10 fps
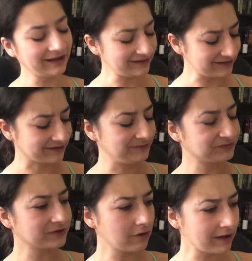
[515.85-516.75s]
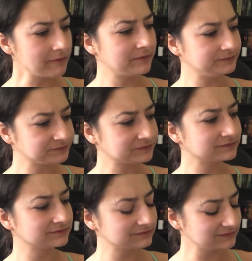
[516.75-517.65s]
Huh. Okay.
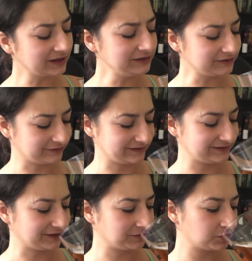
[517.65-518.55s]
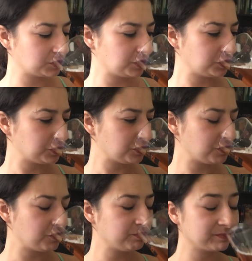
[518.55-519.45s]
Interesting.
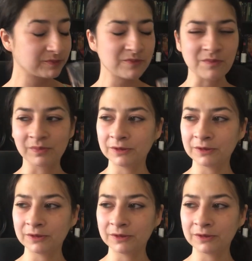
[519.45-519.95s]
Hmm.